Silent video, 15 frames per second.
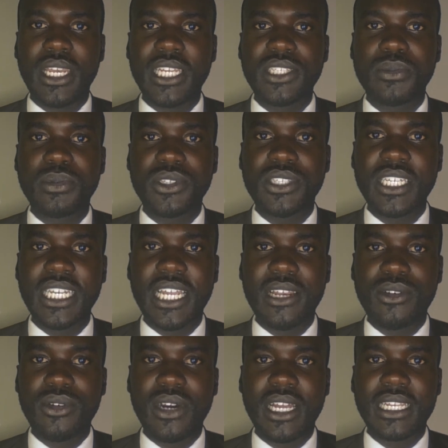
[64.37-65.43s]
let's proceed
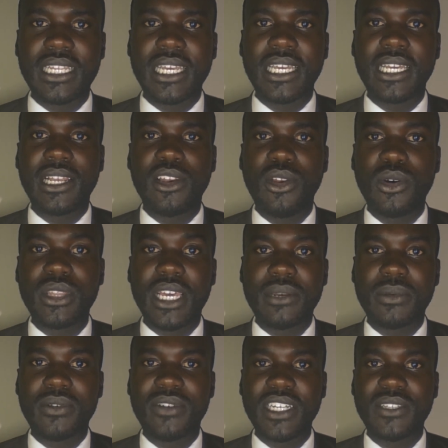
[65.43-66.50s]
and look at the law that
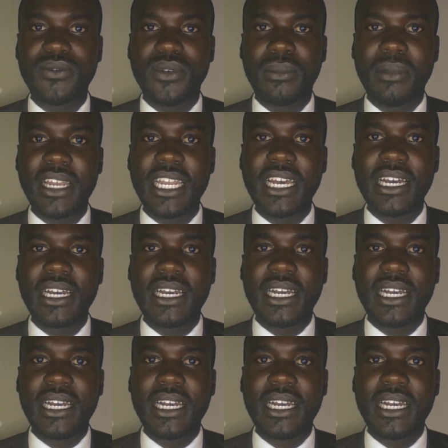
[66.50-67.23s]
provides for murder.